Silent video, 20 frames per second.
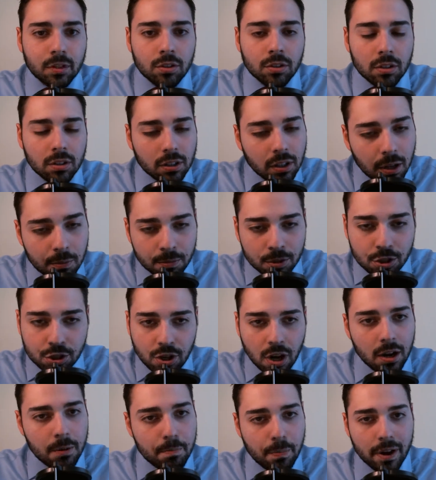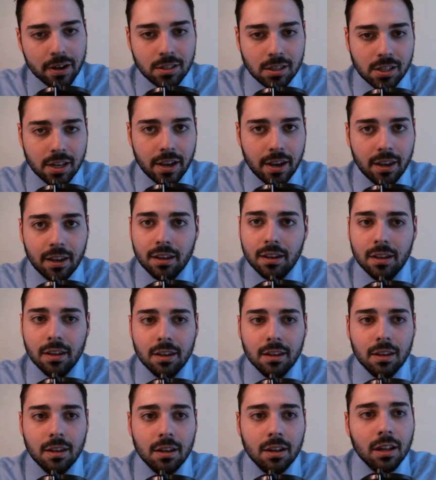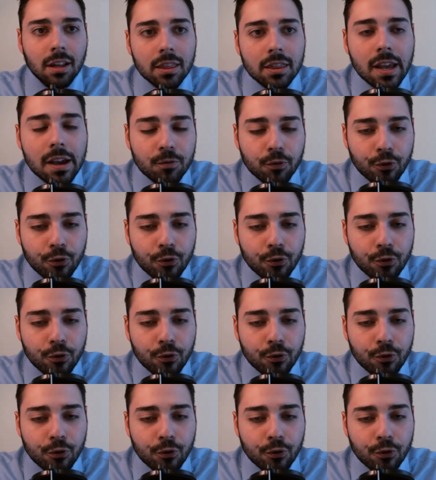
Let me start by saying that